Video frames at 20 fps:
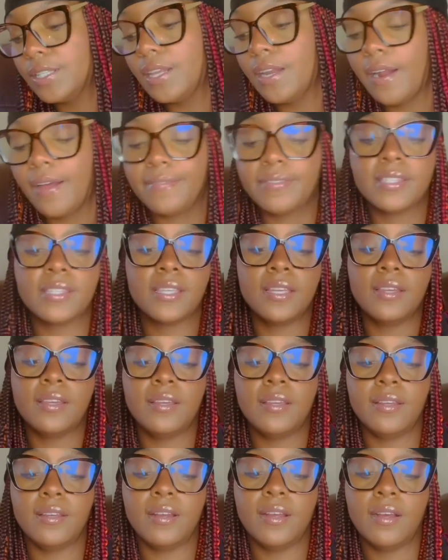I've
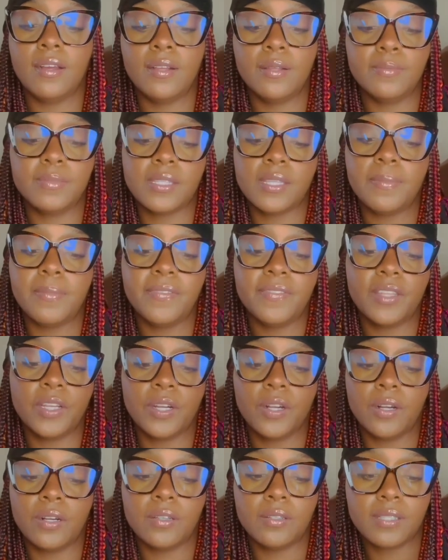seen some of the
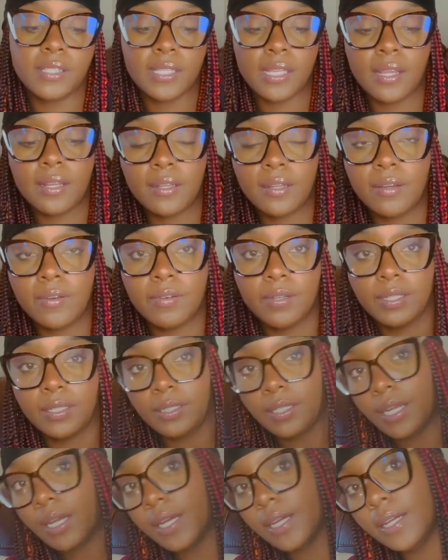girls selling
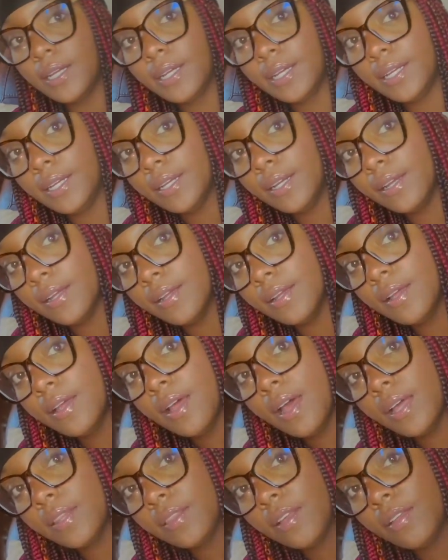online.
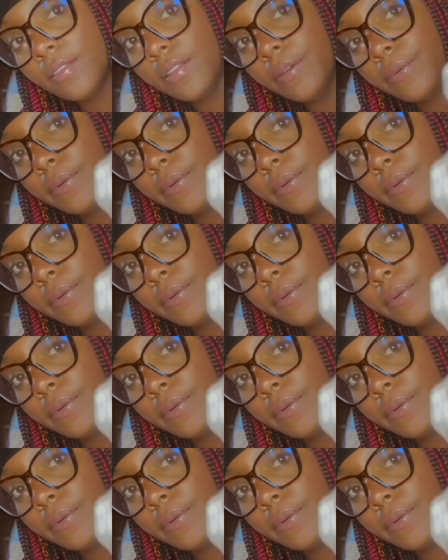I thought they were